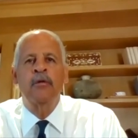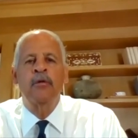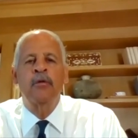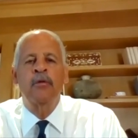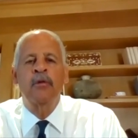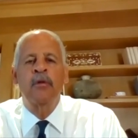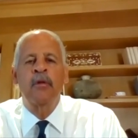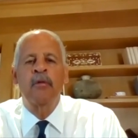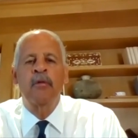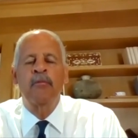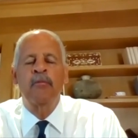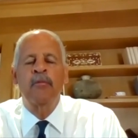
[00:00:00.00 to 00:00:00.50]

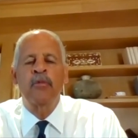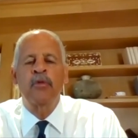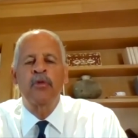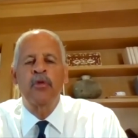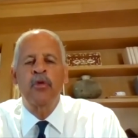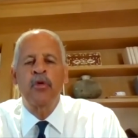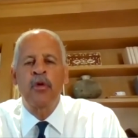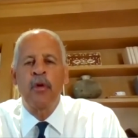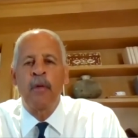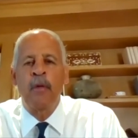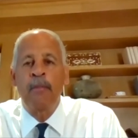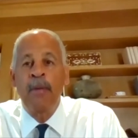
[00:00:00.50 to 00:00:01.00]
to
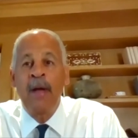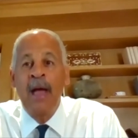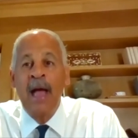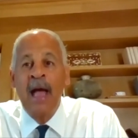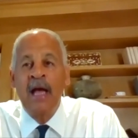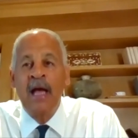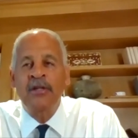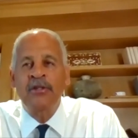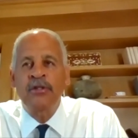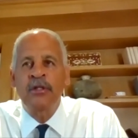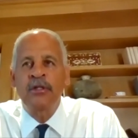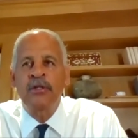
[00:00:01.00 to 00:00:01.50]
your
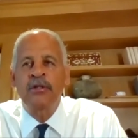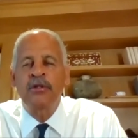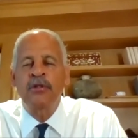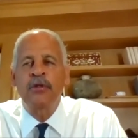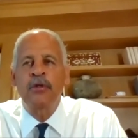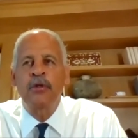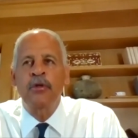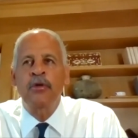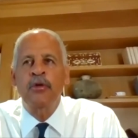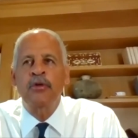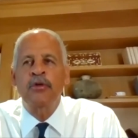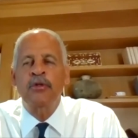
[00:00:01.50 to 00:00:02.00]

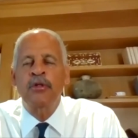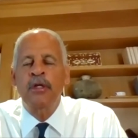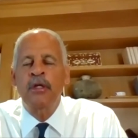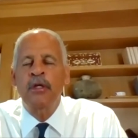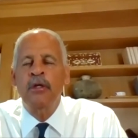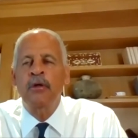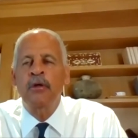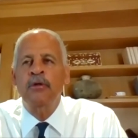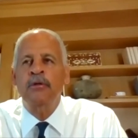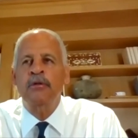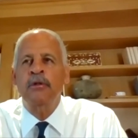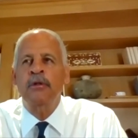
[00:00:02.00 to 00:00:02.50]
passions, to your
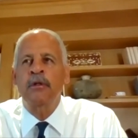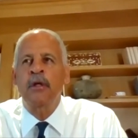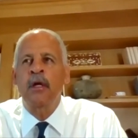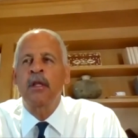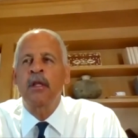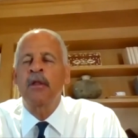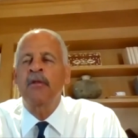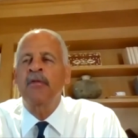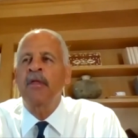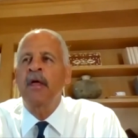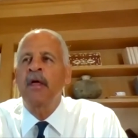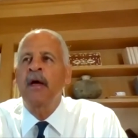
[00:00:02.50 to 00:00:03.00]
skills, and
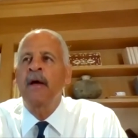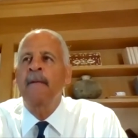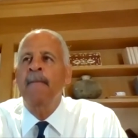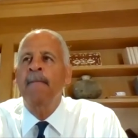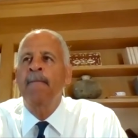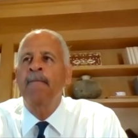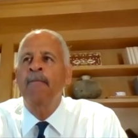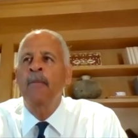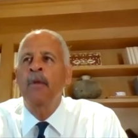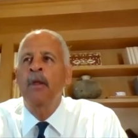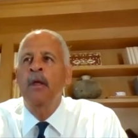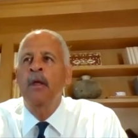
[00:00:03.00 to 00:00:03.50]
all of
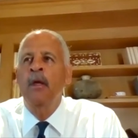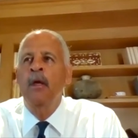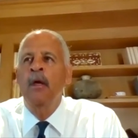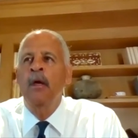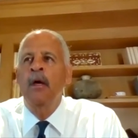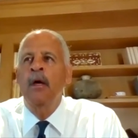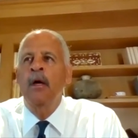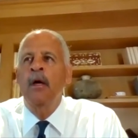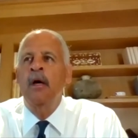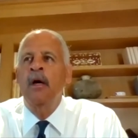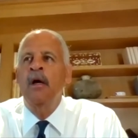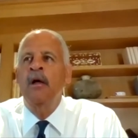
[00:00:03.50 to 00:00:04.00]
that.
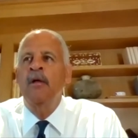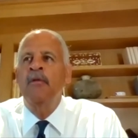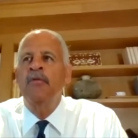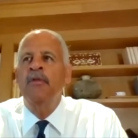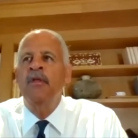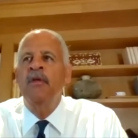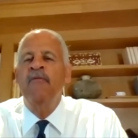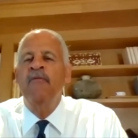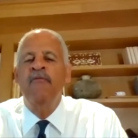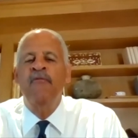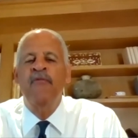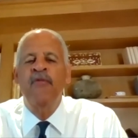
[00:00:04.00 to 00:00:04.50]

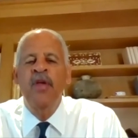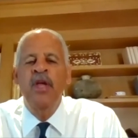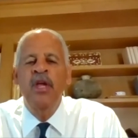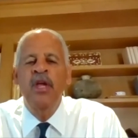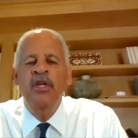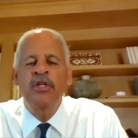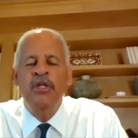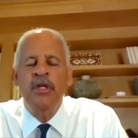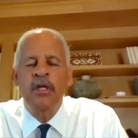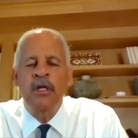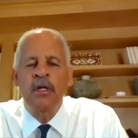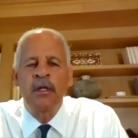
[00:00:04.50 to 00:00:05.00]
The
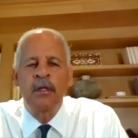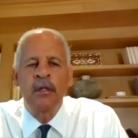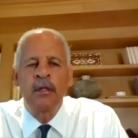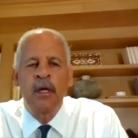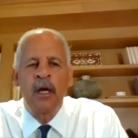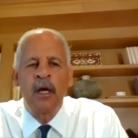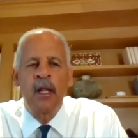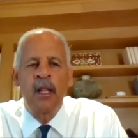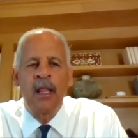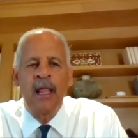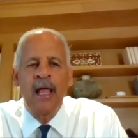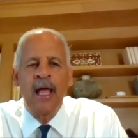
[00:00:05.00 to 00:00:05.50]

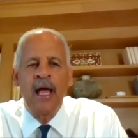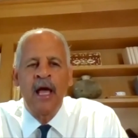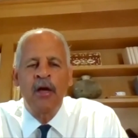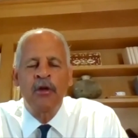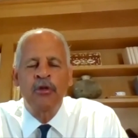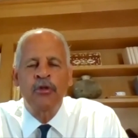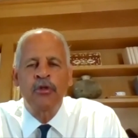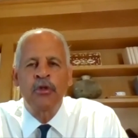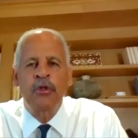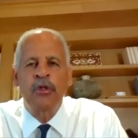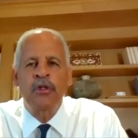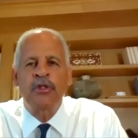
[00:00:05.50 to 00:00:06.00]
vision
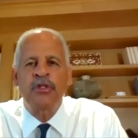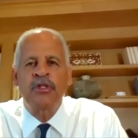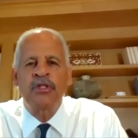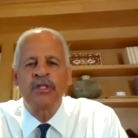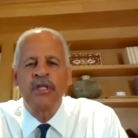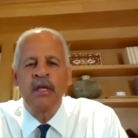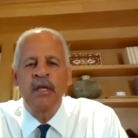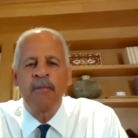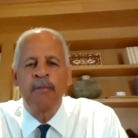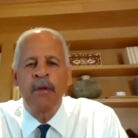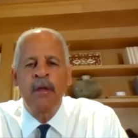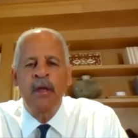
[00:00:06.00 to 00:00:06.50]
allows you to
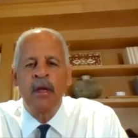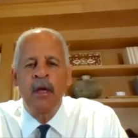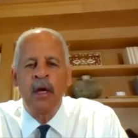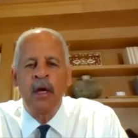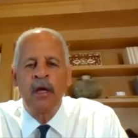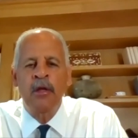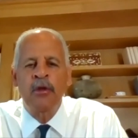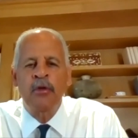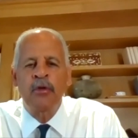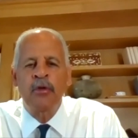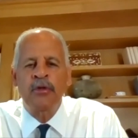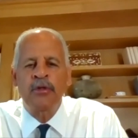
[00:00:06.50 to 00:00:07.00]
see
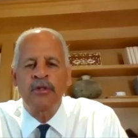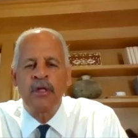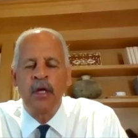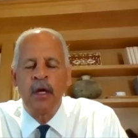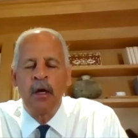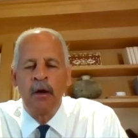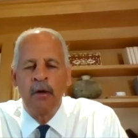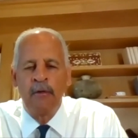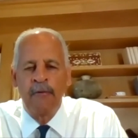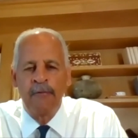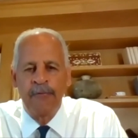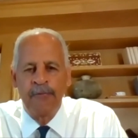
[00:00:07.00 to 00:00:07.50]
beyond
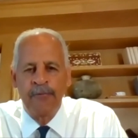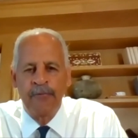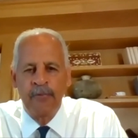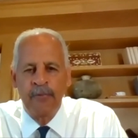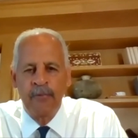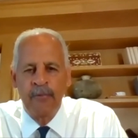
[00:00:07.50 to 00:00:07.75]
yourself.